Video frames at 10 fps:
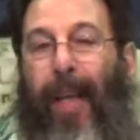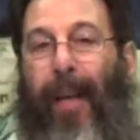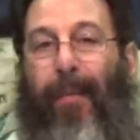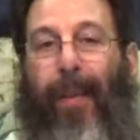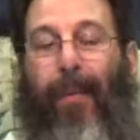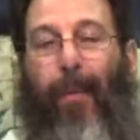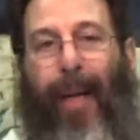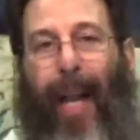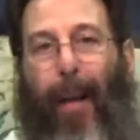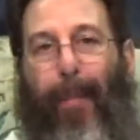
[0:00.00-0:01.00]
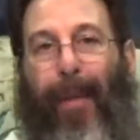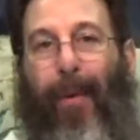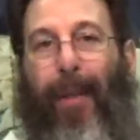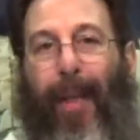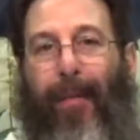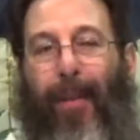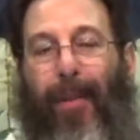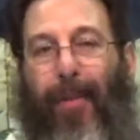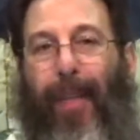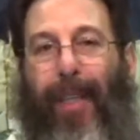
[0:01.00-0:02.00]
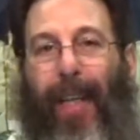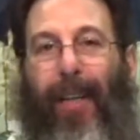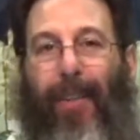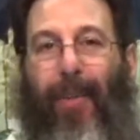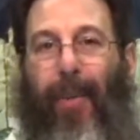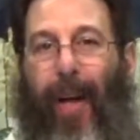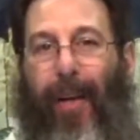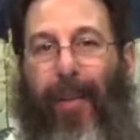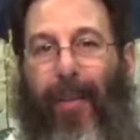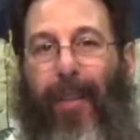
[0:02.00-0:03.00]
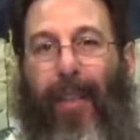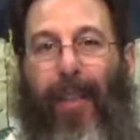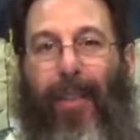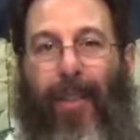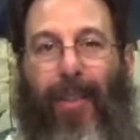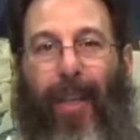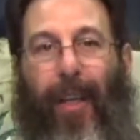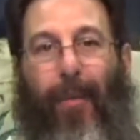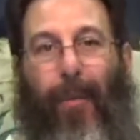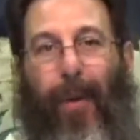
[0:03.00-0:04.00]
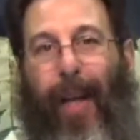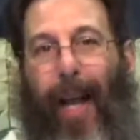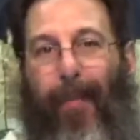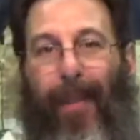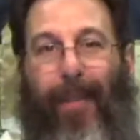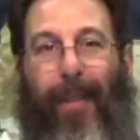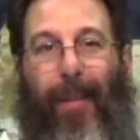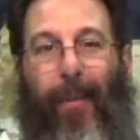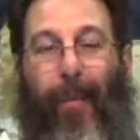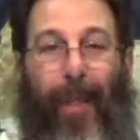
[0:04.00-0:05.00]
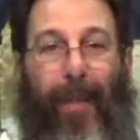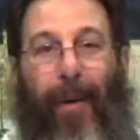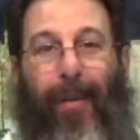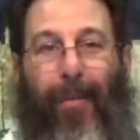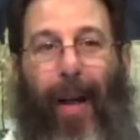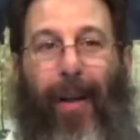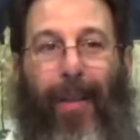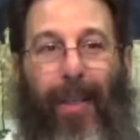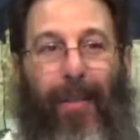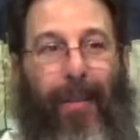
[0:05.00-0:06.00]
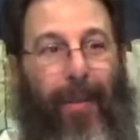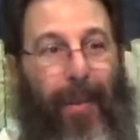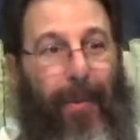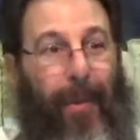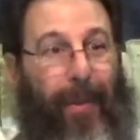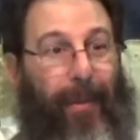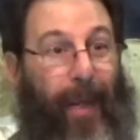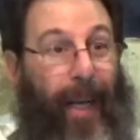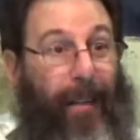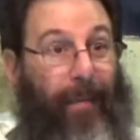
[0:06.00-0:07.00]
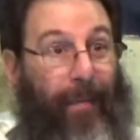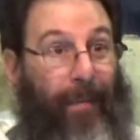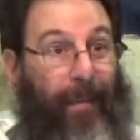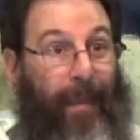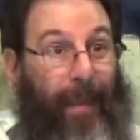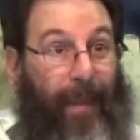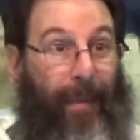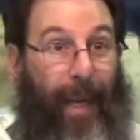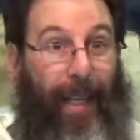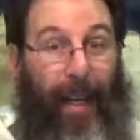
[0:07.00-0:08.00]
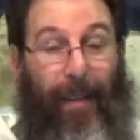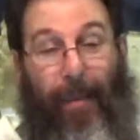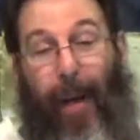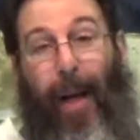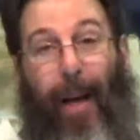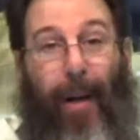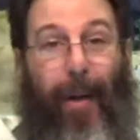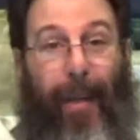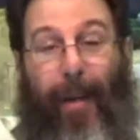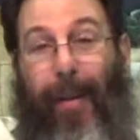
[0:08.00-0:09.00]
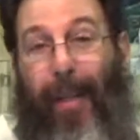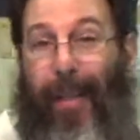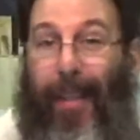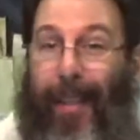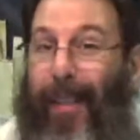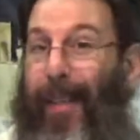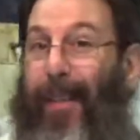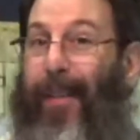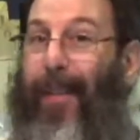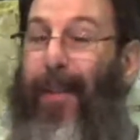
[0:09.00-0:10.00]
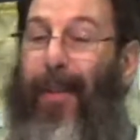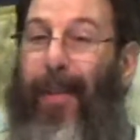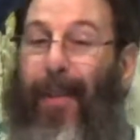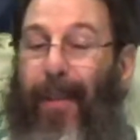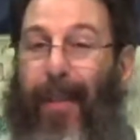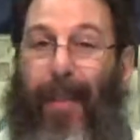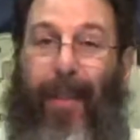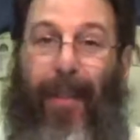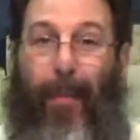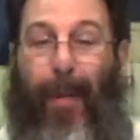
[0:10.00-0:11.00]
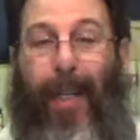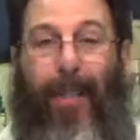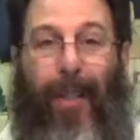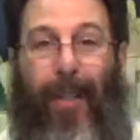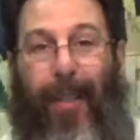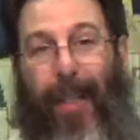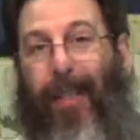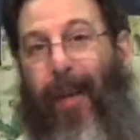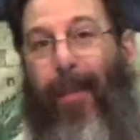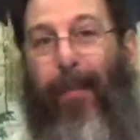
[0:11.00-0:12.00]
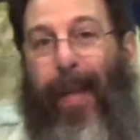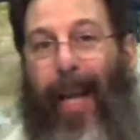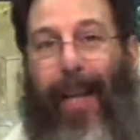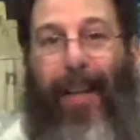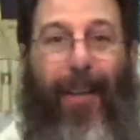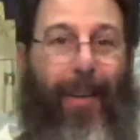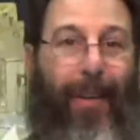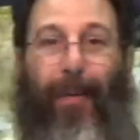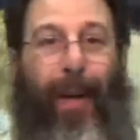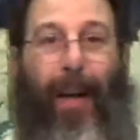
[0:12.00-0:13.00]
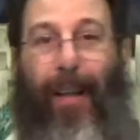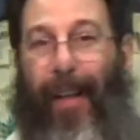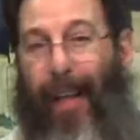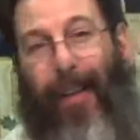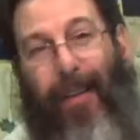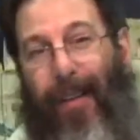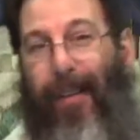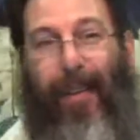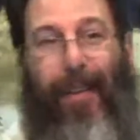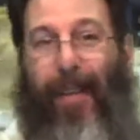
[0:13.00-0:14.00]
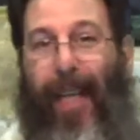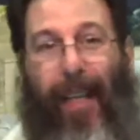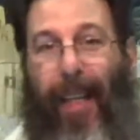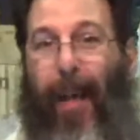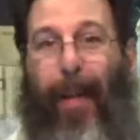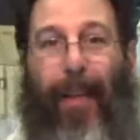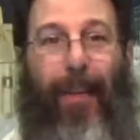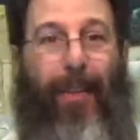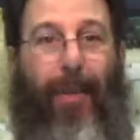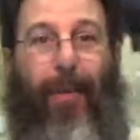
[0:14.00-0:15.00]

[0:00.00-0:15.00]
And what happened? All you have to do is read Kings and Chronicles to see what happens when we don't follow these rules, right? You find out, whoa, you know, the priesthood does something bad, and you follow, and yeah, you're like a lemming. You just go